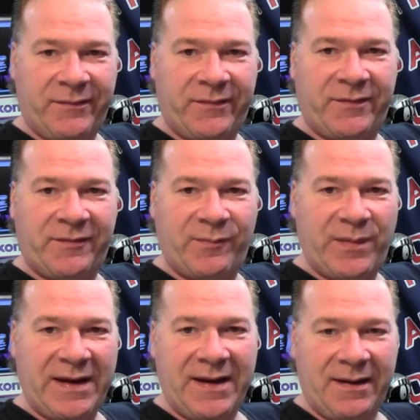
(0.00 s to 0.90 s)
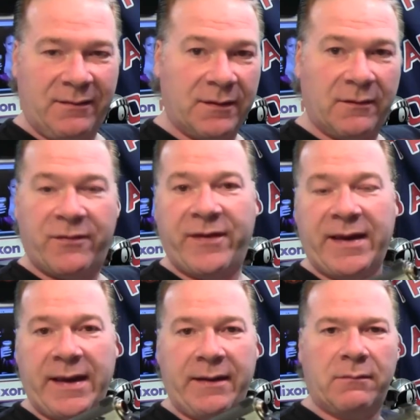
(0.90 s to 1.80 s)
Speedy little
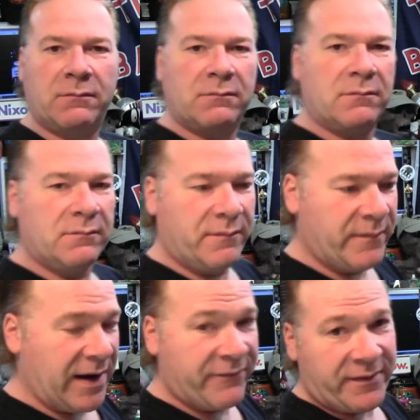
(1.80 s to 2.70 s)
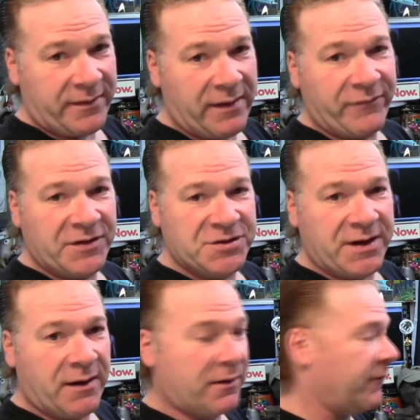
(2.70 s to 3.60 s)
thingy. I have the generic